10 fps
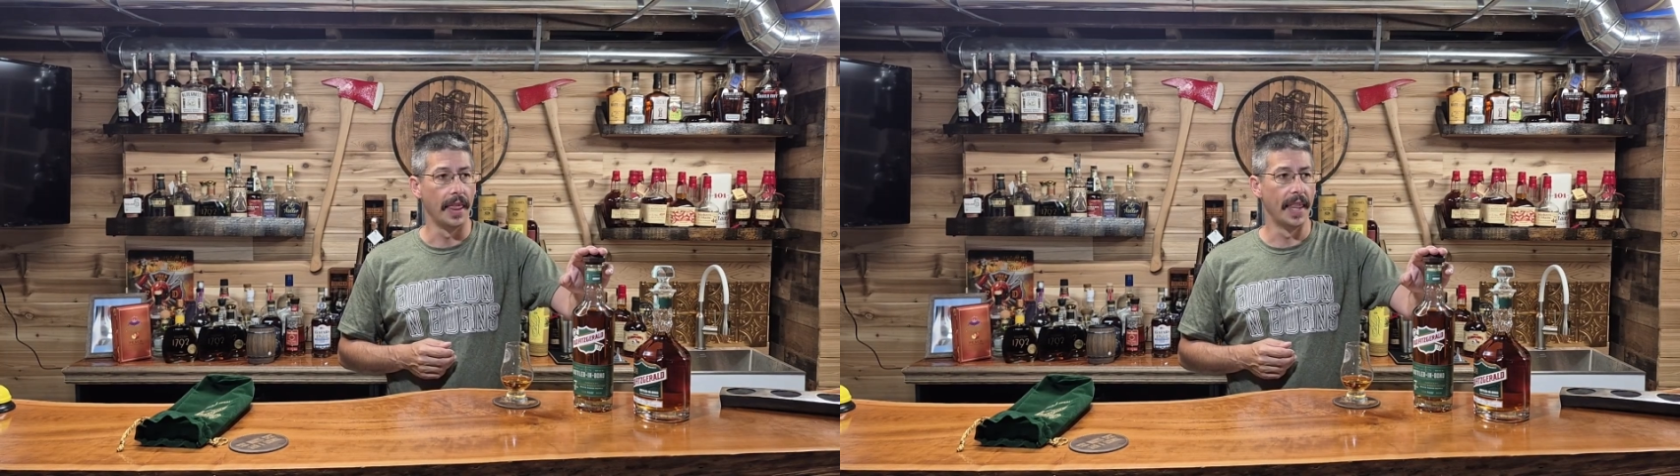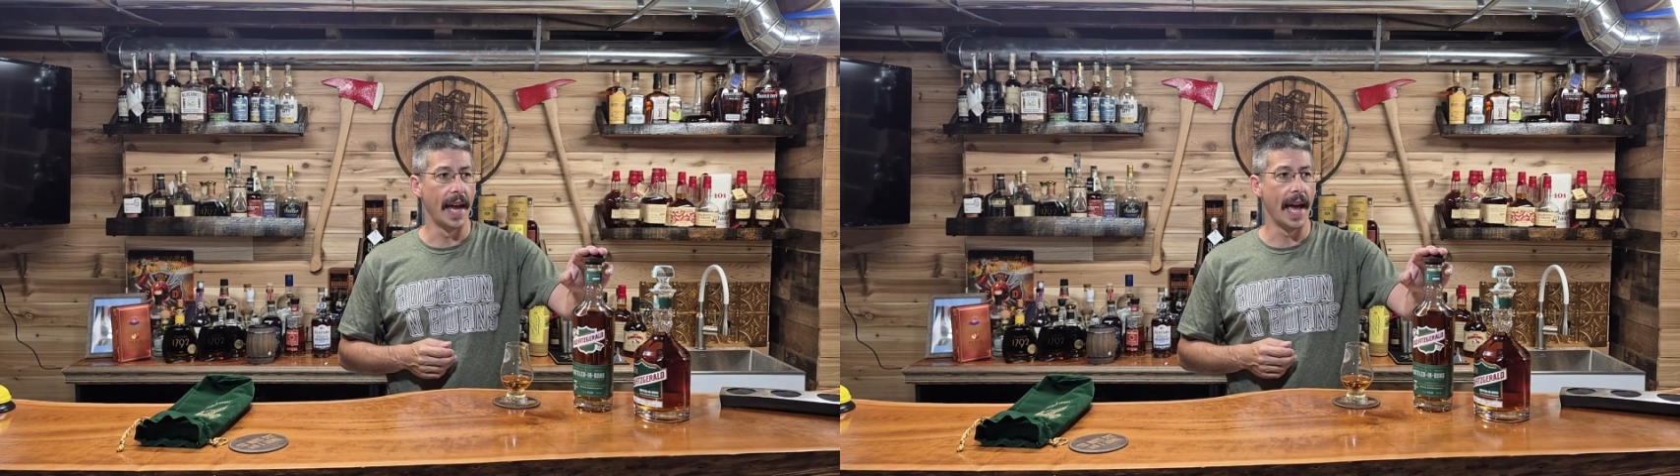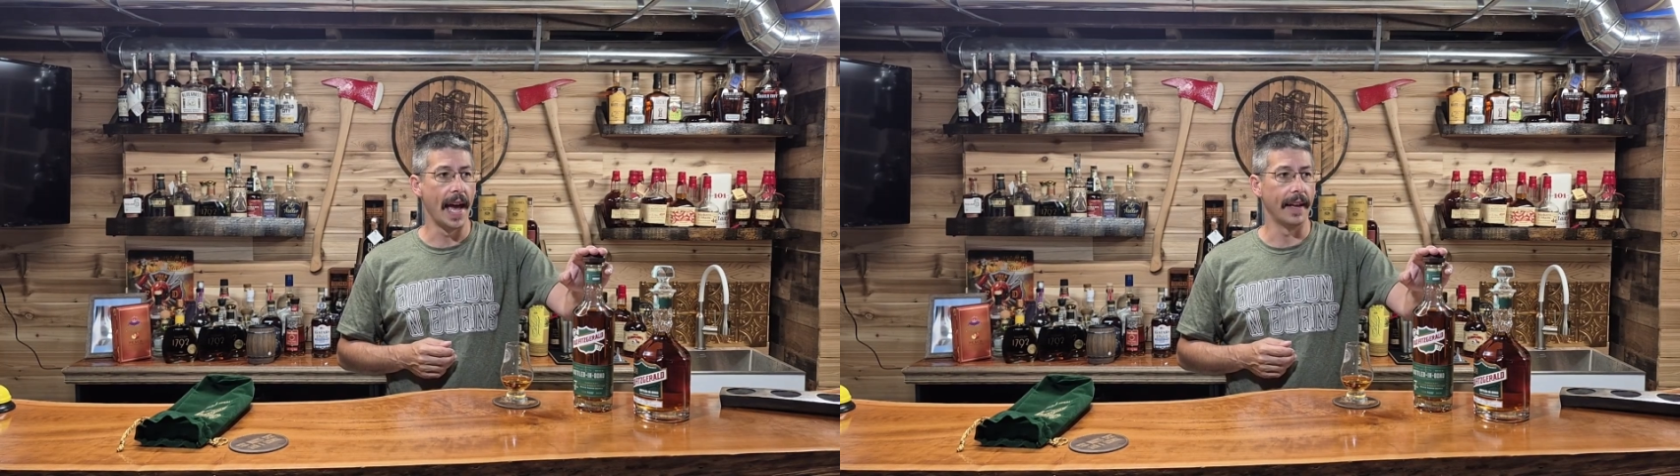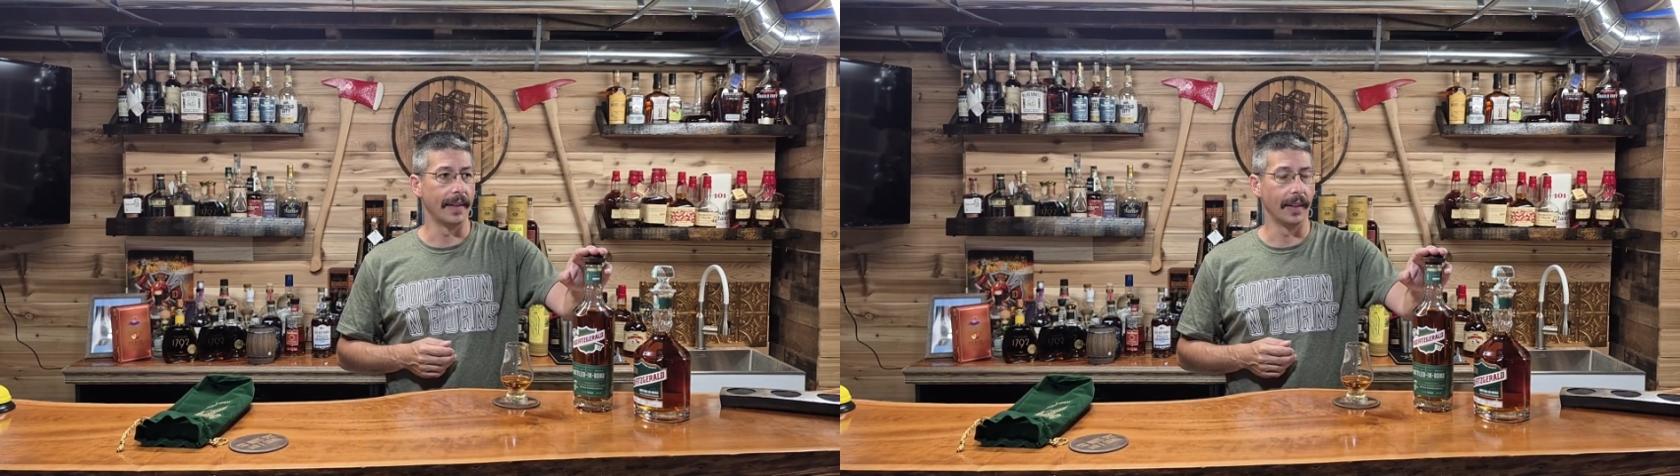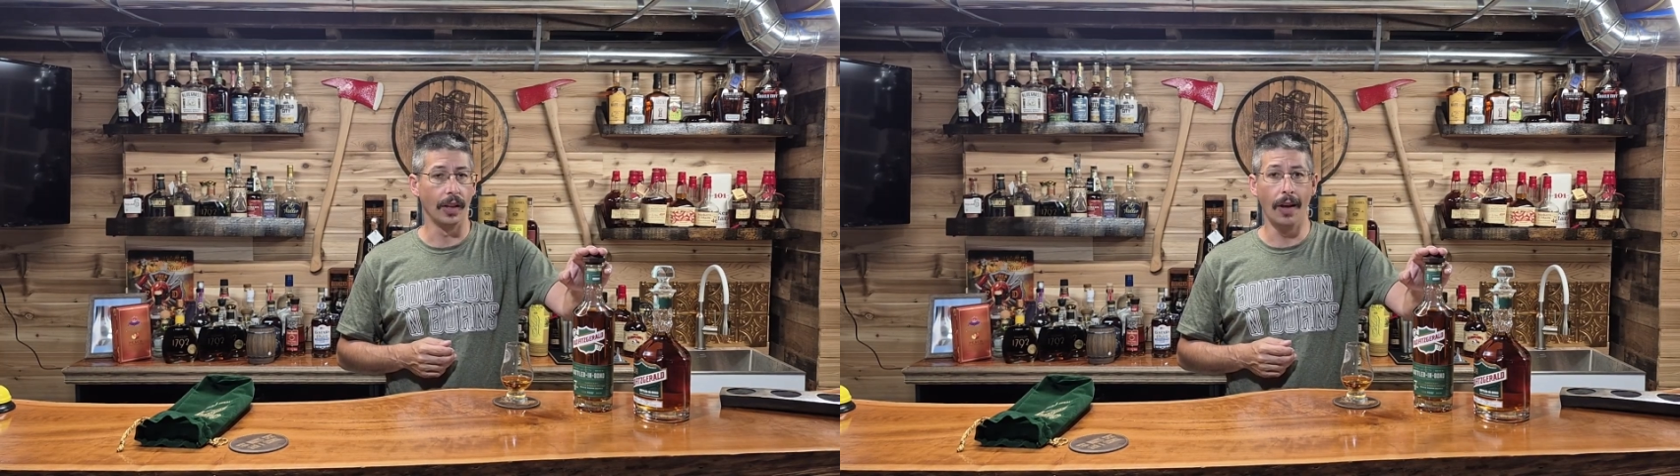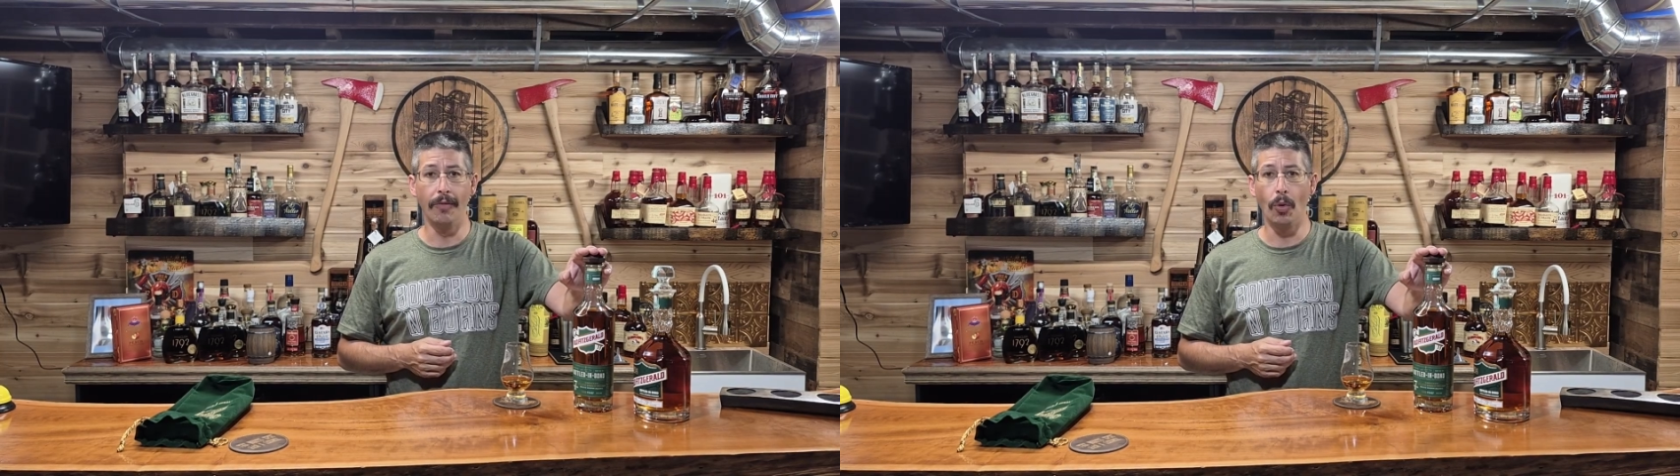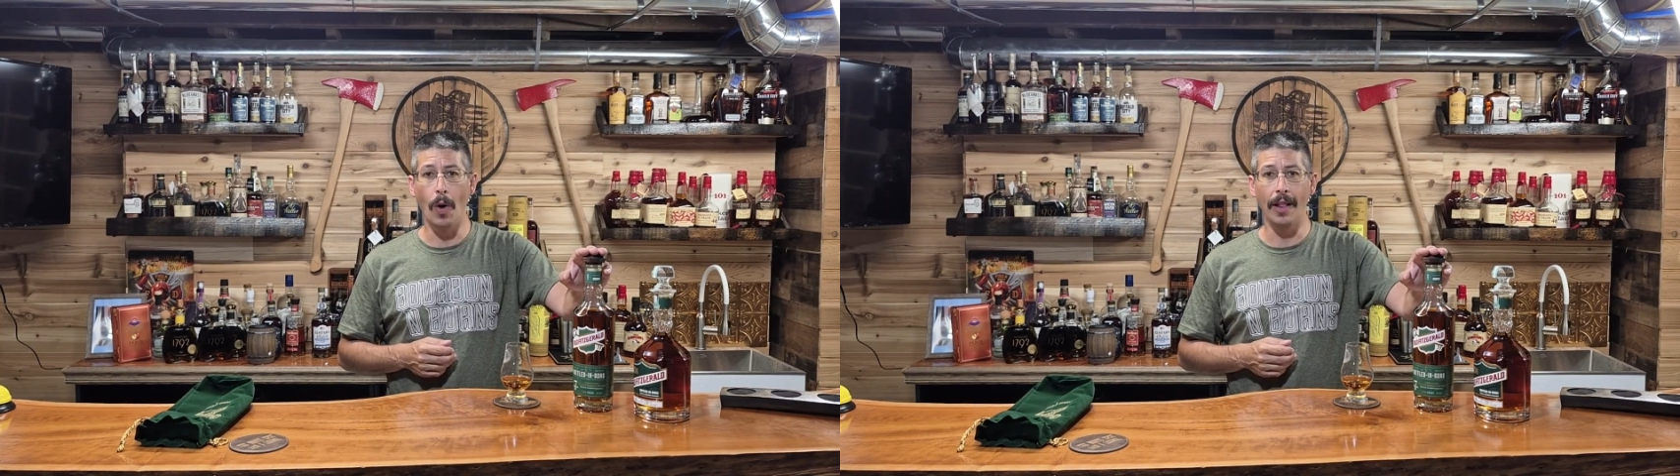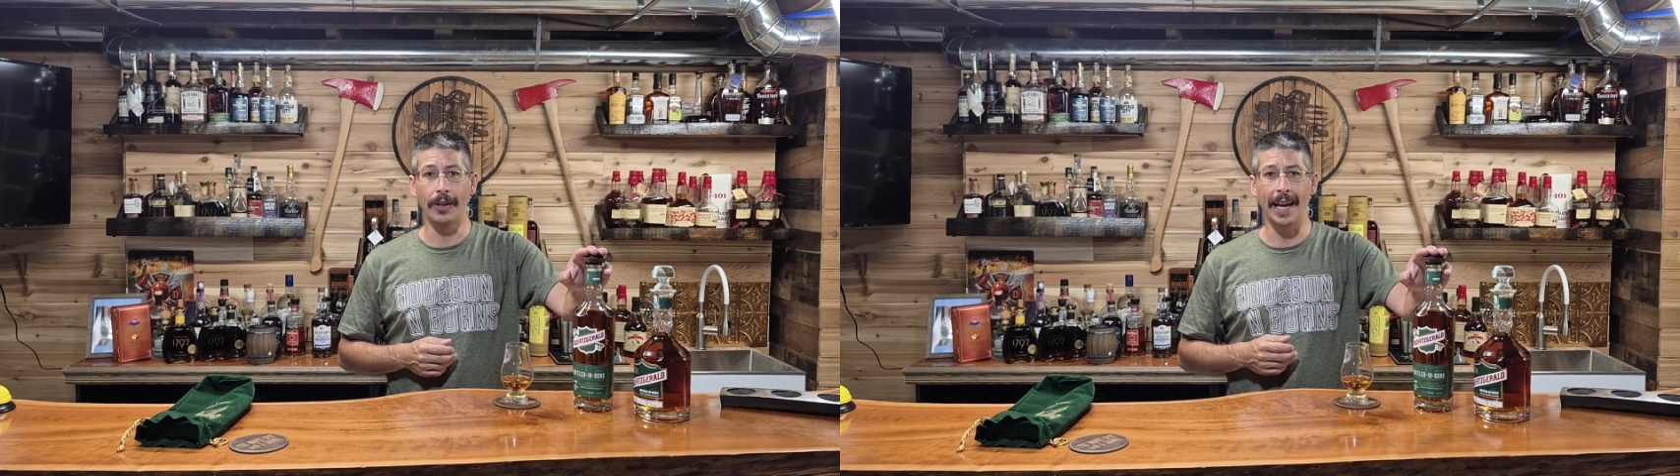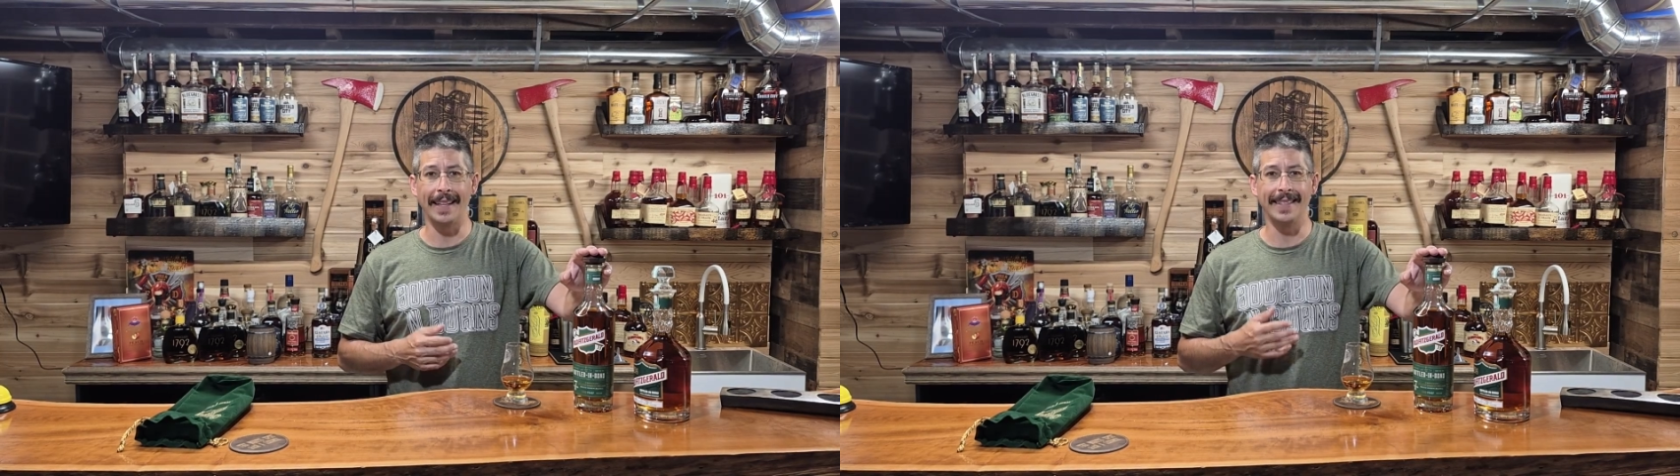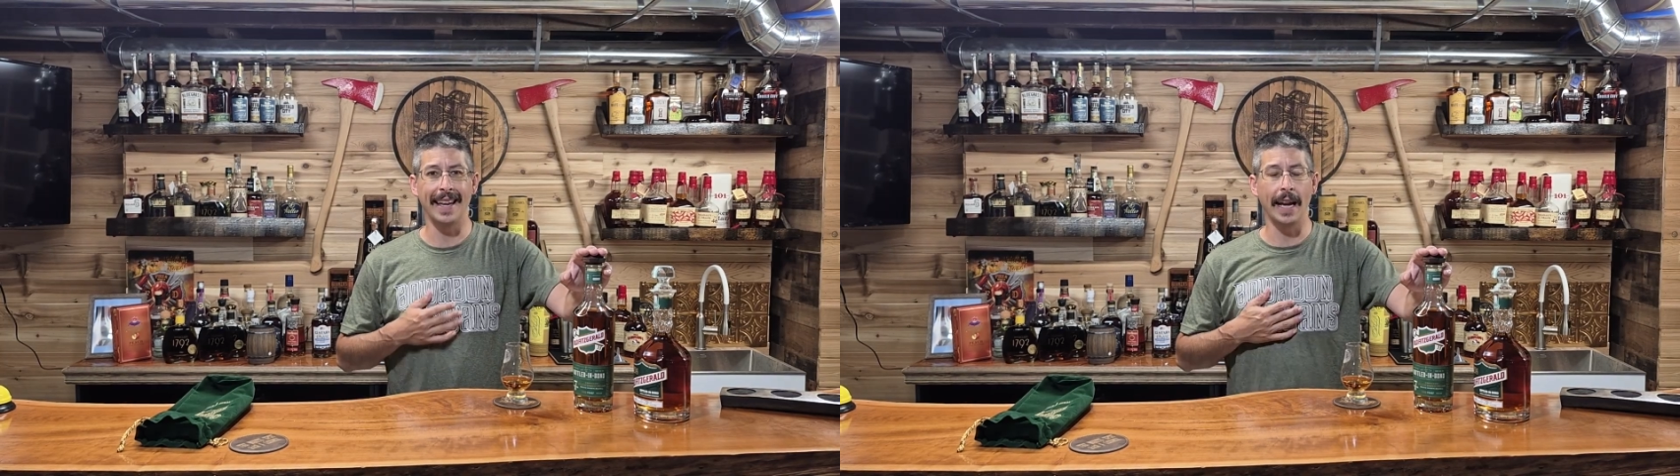that love the Weller Antique,